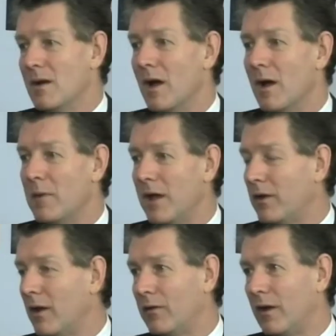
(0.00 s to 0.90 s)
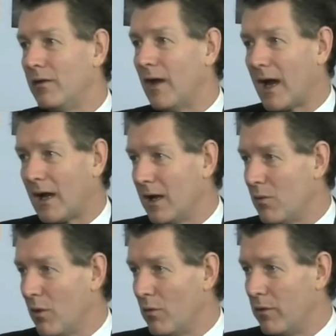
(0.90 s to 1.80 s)
Anthony, that's exactly
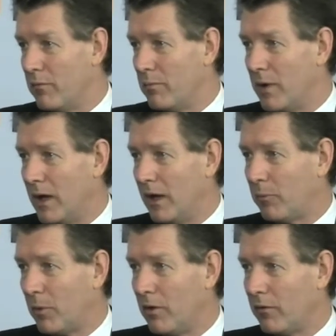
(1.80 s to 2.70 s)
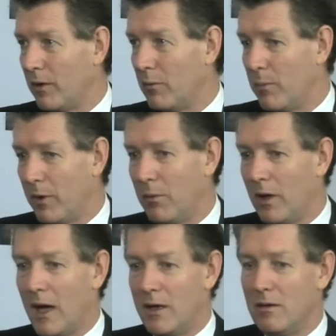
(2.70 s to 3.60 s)
what we've been experiencing, where people
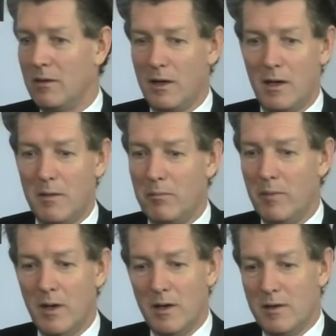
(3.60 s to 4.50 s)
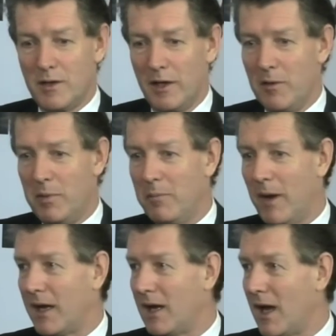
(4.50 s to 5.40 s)
are selling the big
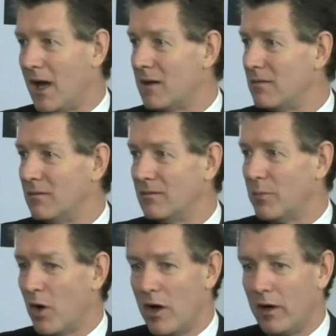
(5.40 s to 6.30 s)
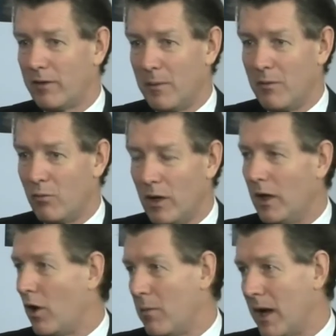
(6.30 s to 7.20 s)
backyard, buying something really
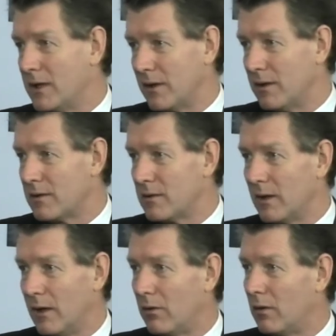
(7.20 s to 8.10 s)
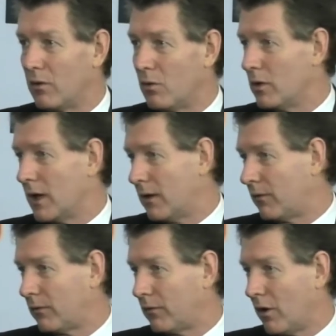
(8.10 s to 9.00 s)
low maintenance, either a courtyard
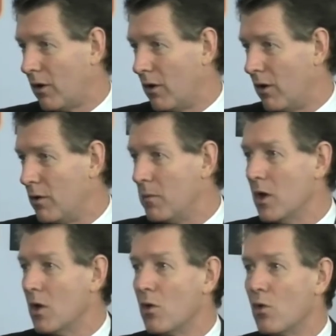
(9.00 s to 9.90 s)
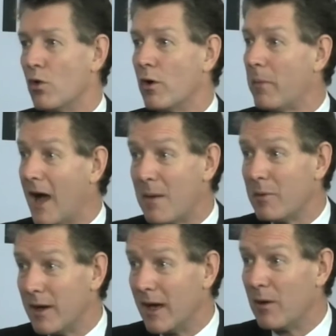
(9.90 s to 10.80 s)
style home or an
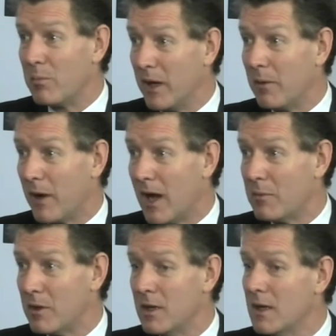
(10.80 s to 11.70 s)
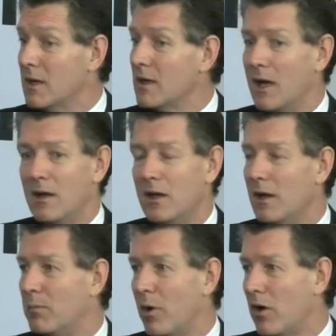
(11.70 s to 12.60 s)
apartment now, a big apartment, and then
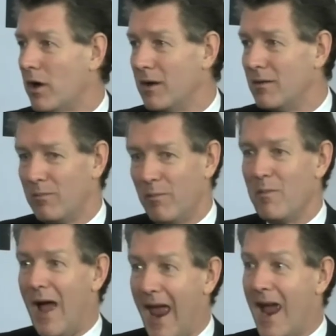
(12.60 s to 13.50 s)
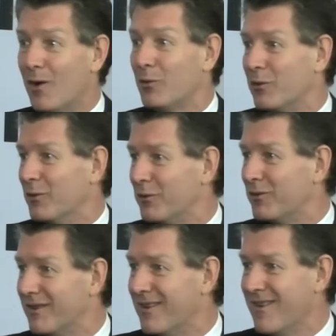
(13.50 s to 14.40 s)
they're buying houses